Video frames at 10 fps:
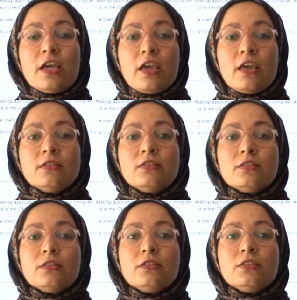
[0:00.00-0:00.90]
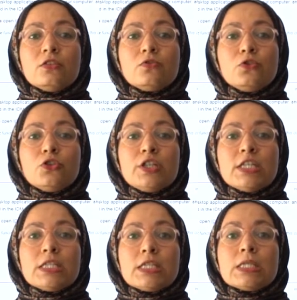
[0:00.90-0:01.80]
and this is for
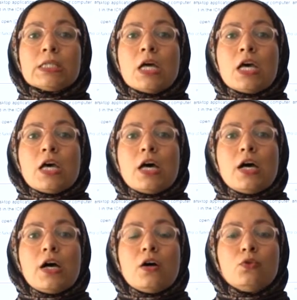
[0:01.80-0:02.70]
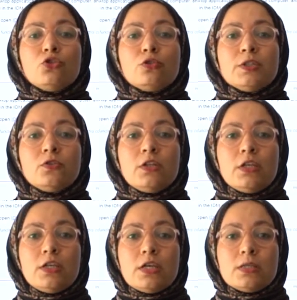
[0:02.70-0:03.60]
grade 6. Our topic
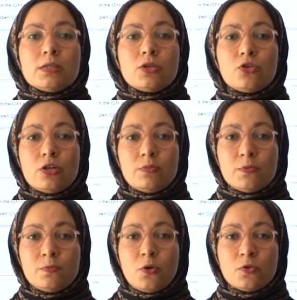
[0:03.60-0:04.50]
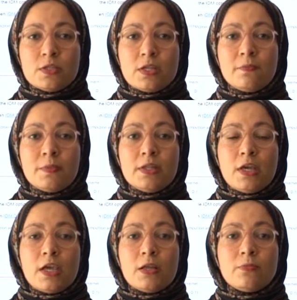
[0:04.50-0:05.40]
today is grammar, past simple
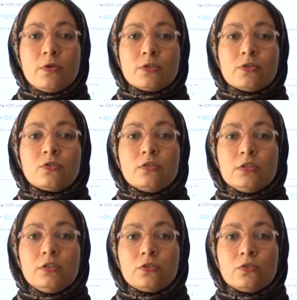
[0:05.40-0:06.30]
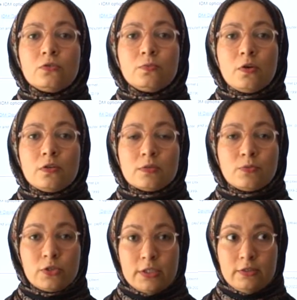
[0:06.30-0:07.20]
and past continuous or past
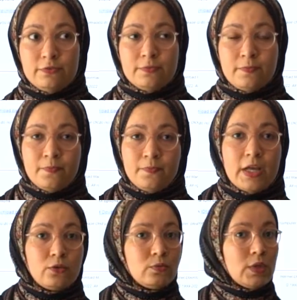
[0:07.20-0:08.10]
progressive. Now,